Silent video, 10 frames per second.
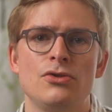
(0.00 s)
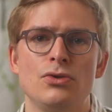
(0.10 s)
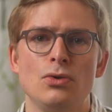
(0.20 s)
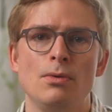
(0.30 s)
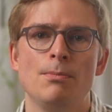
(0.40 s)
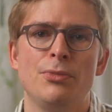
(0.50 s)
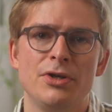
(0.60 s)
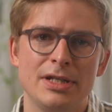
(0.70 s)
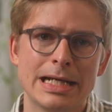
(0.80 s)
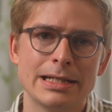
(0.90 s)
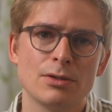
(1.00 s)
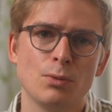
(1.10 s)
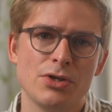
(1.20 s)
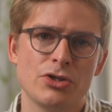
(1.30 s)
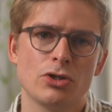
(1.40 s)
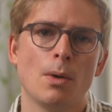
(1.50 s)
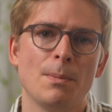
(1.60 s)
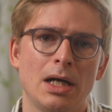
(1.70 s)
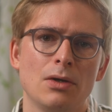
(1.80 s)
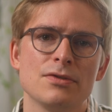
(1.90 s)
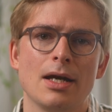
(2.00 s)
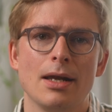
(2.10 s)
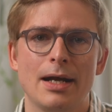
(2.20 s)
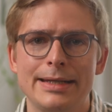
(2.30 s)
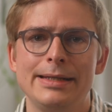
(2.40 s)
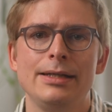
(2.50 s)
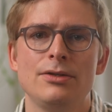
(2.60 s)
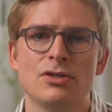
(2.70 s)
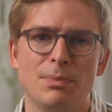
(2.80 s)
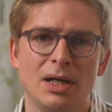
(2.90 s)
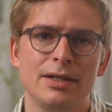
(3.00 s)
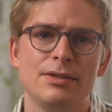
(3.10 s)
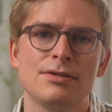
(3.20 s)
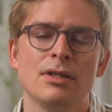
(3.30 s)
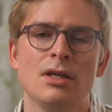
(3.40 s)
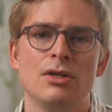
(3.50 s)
to predict which compounds are likely to bind